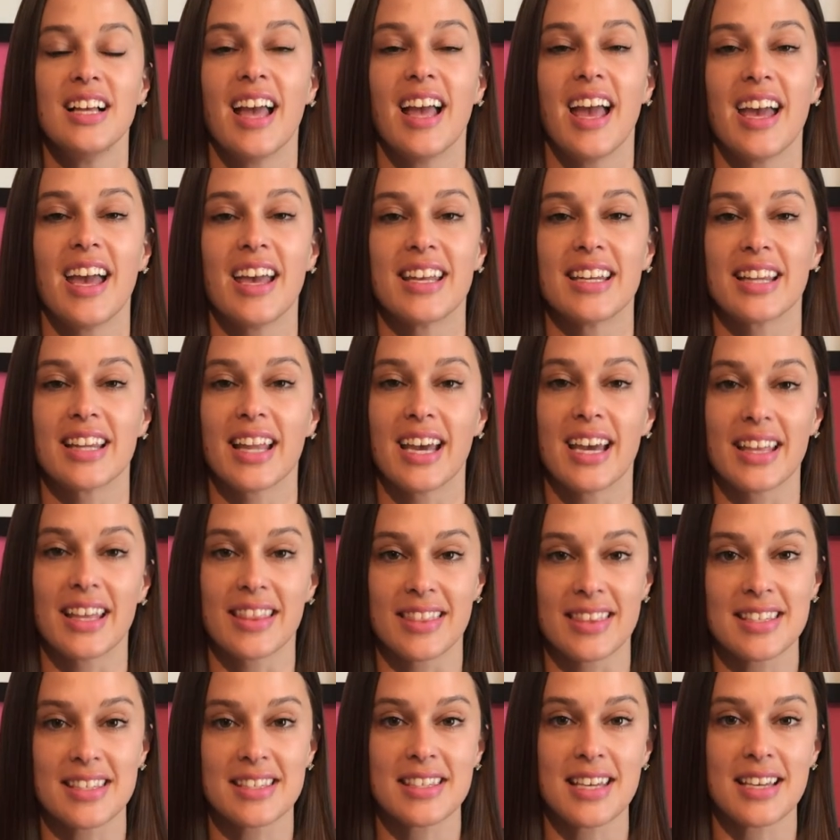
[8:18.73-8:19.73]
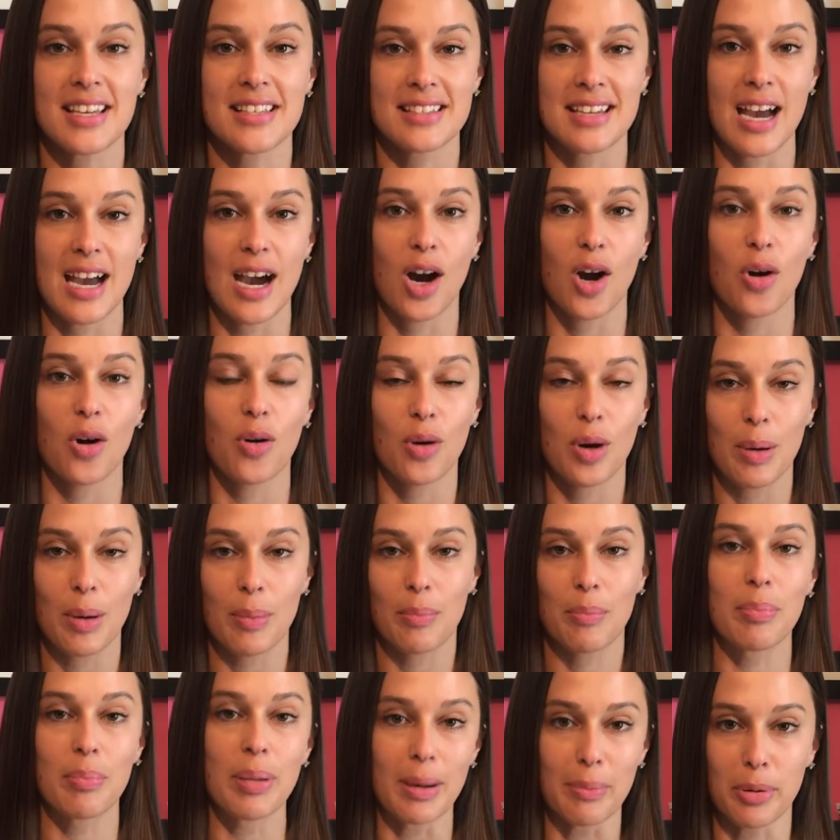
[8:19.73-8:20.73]
And like, this has now
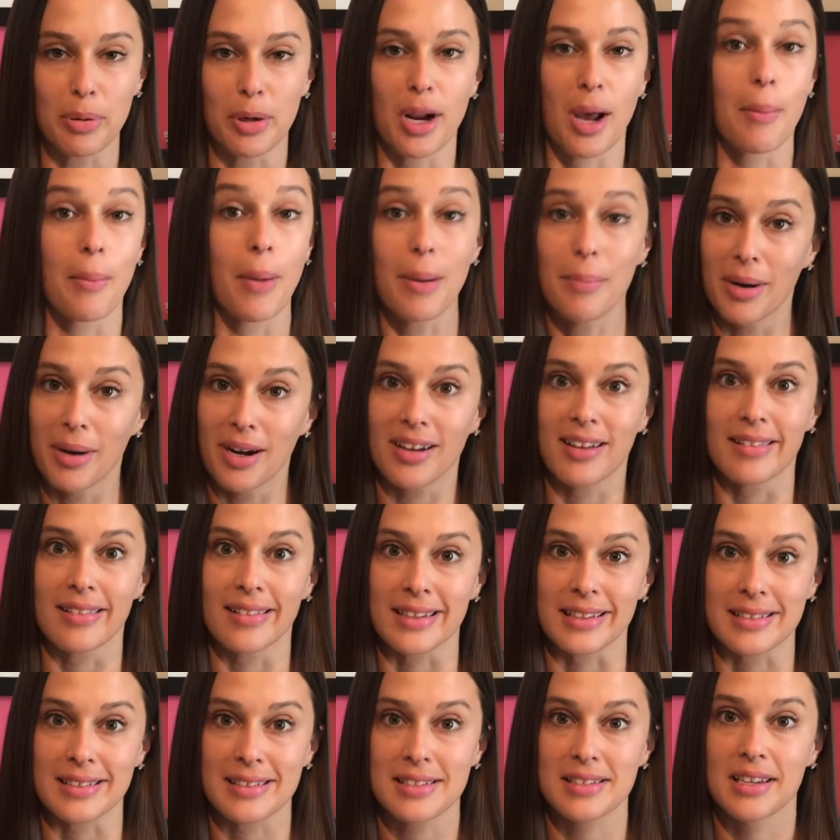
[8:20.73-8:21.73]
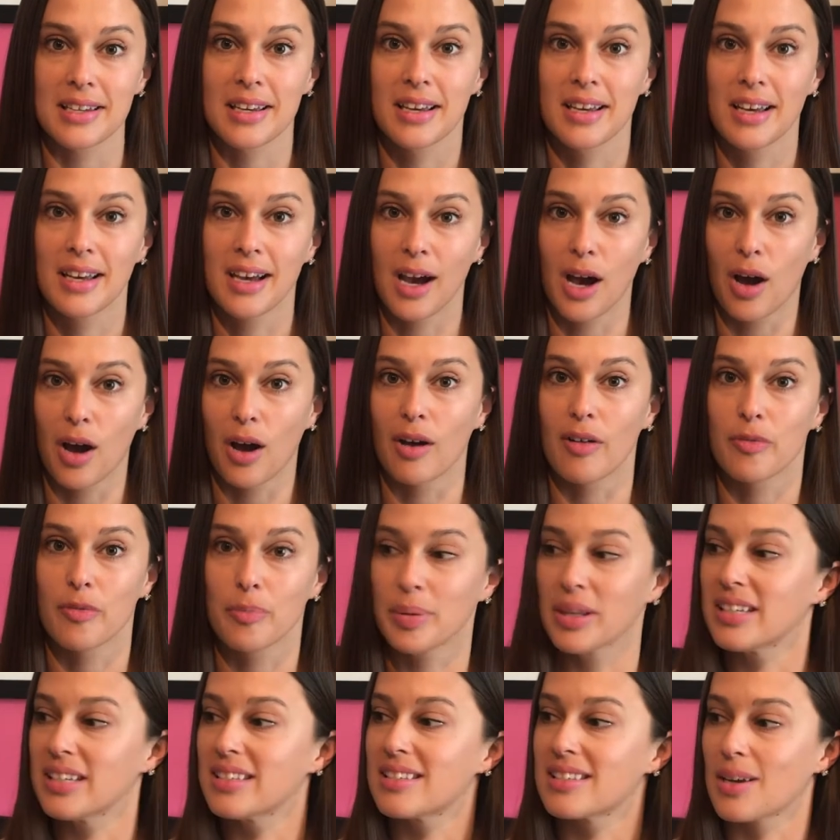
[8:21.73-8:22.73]
been put on my bucket list of
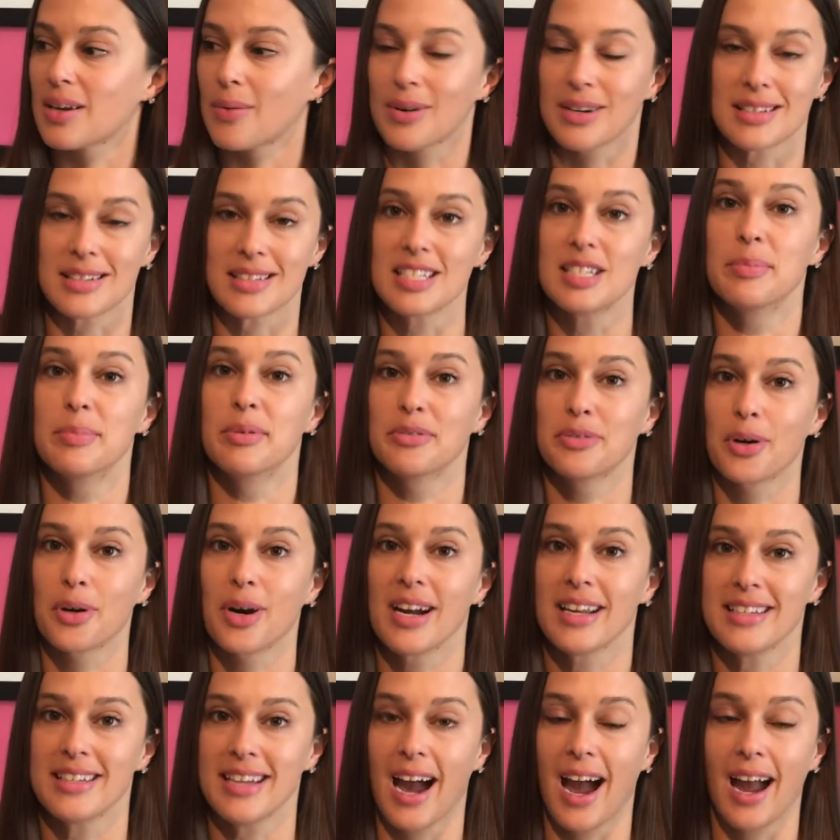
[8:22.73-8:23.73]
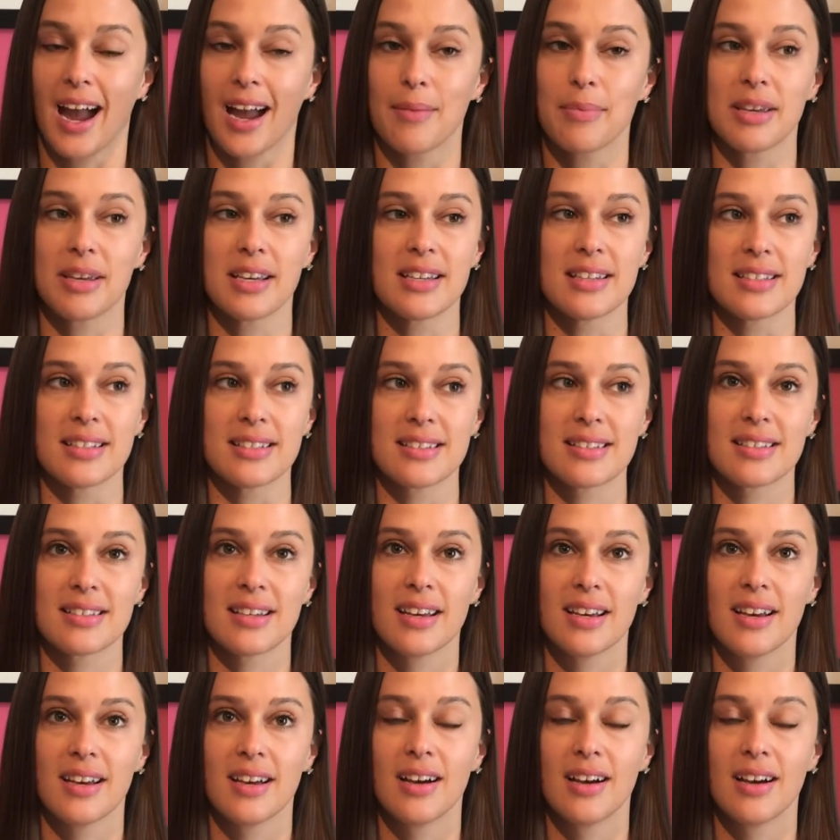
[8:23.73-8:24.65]
places I want to see before I die, because